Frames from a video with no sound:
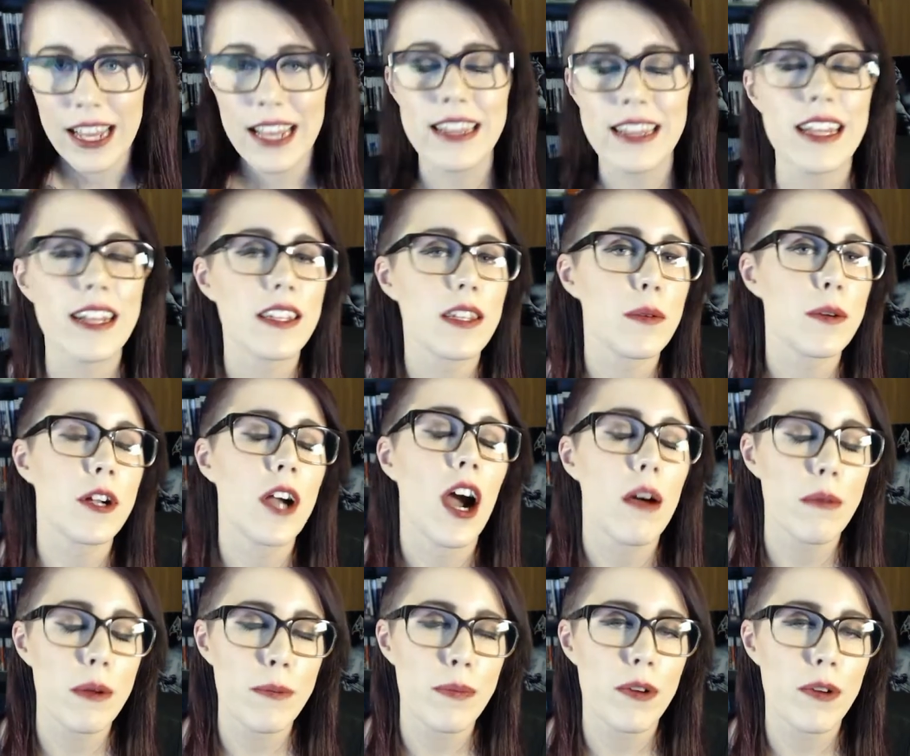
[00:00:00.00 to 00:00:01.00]
And that's a
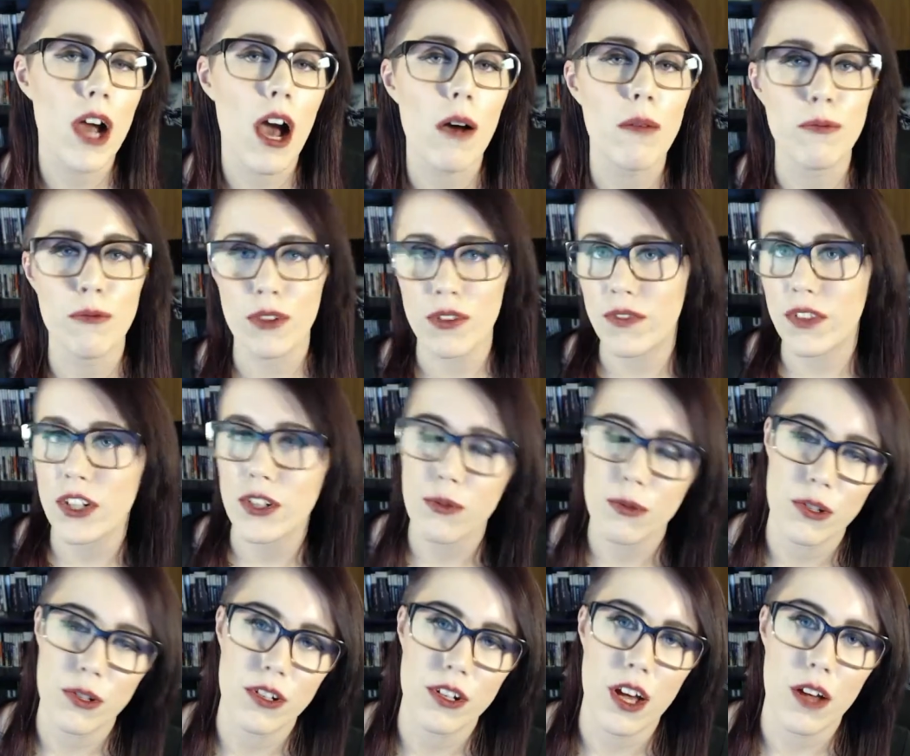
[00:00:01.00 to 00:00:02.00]
common problem with
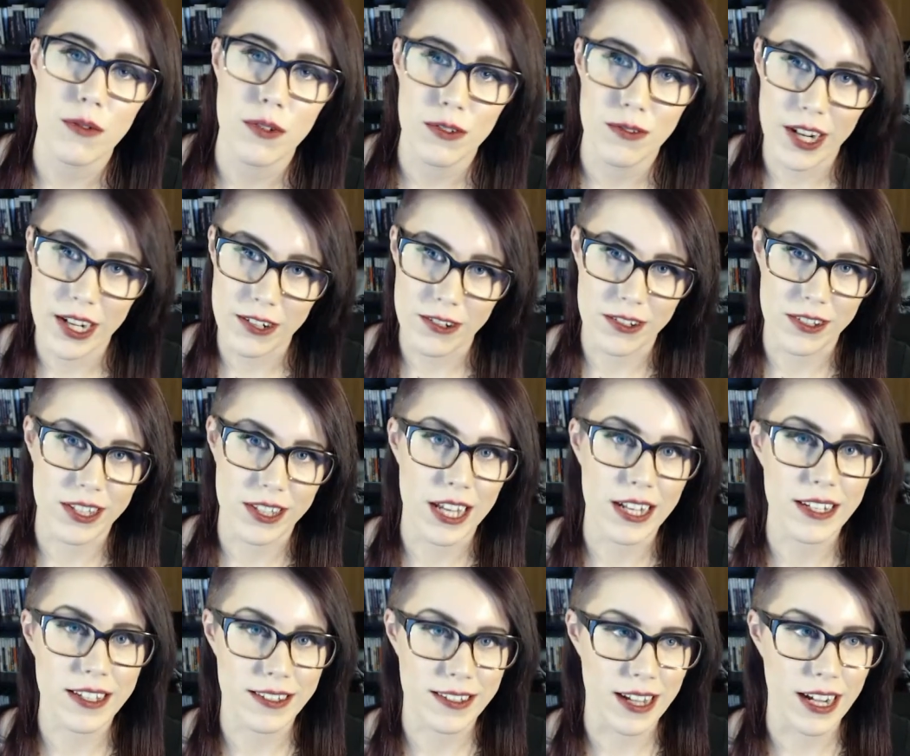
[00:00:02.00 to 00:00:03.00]
visual novel writers
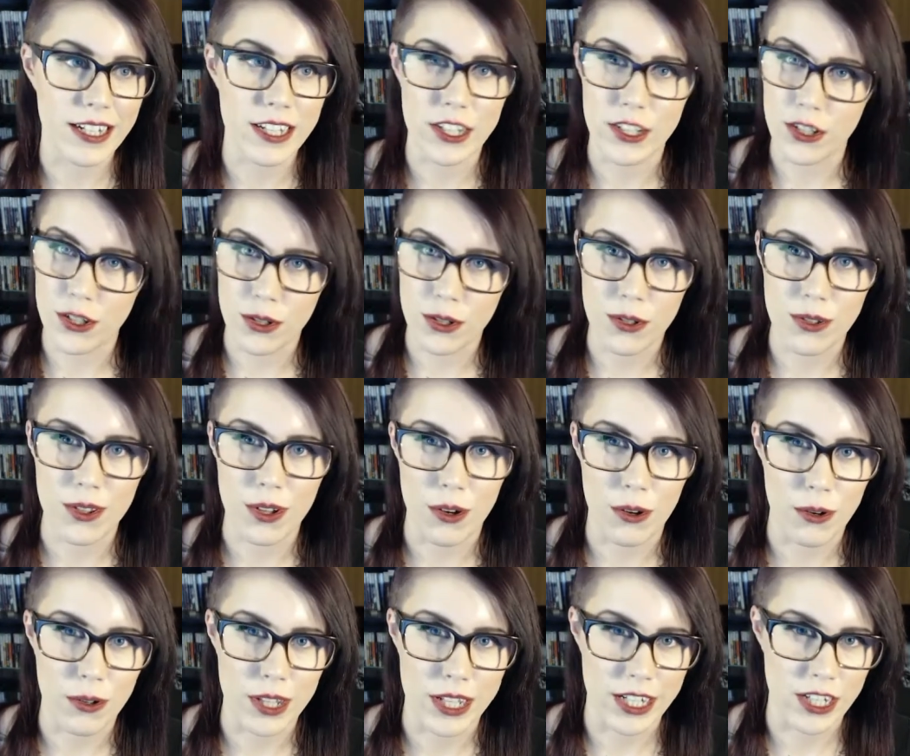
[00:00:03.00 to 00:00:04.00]
that decide to do the
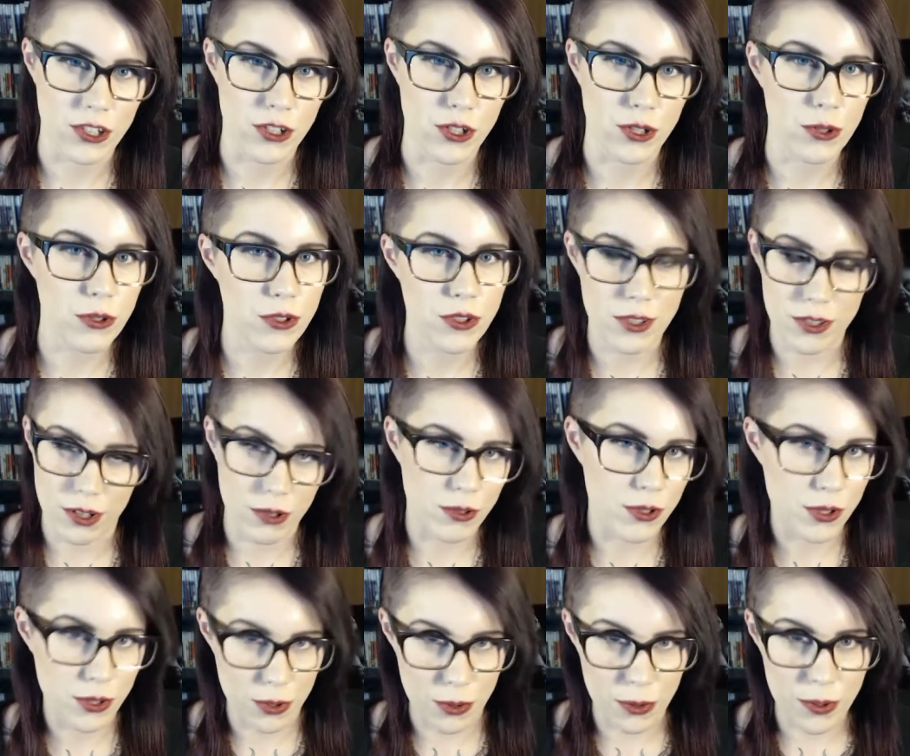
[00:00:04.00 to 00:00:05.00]
whole choose your
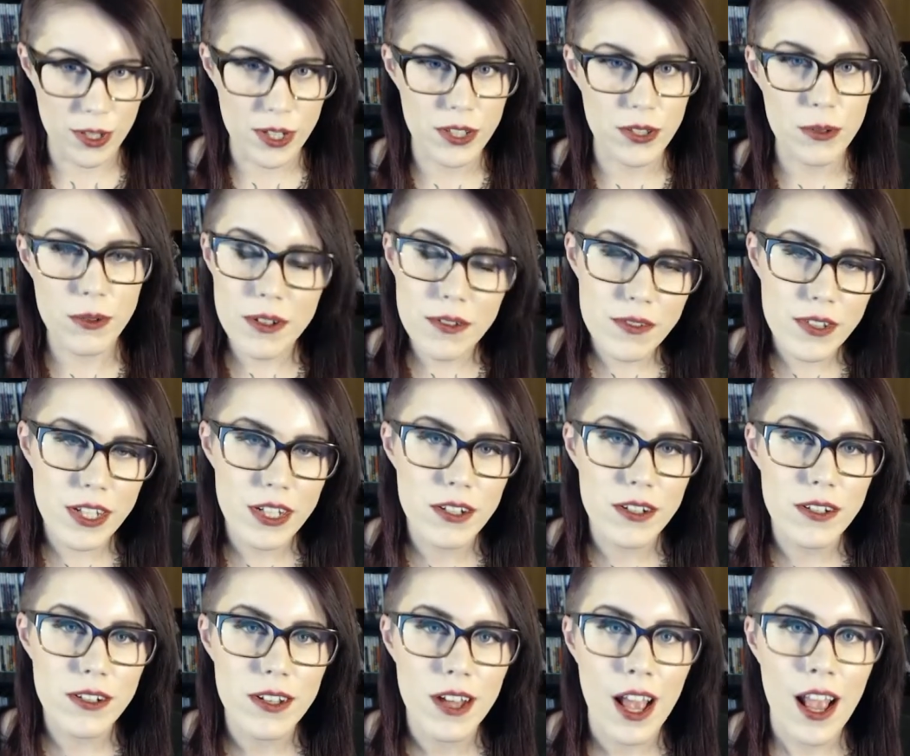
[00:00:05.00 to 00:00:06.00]
own story sort of
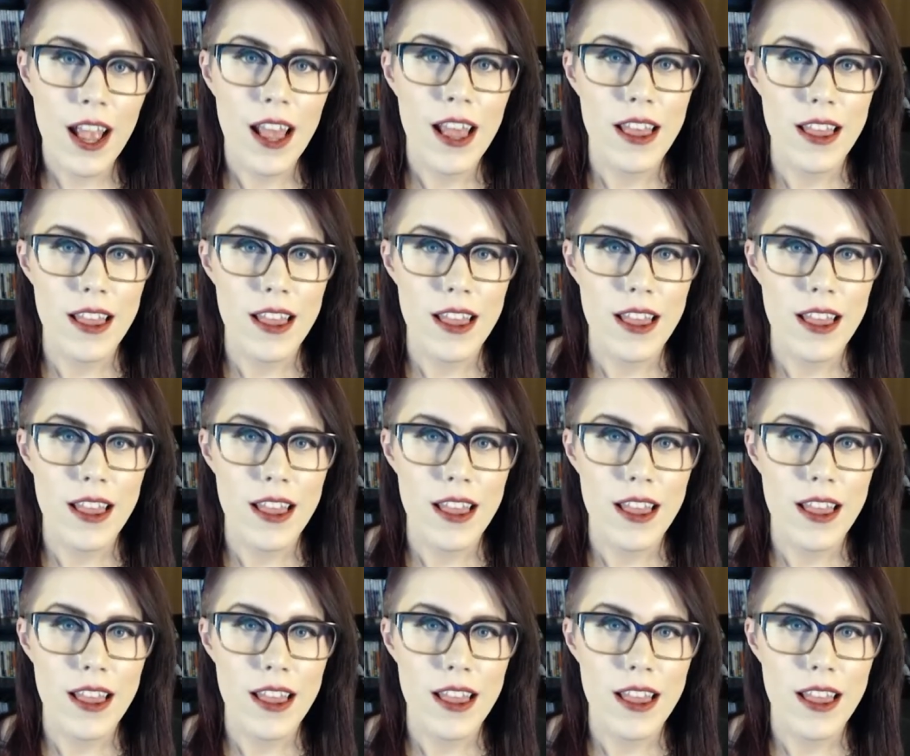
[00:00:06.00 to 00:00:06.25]
deal.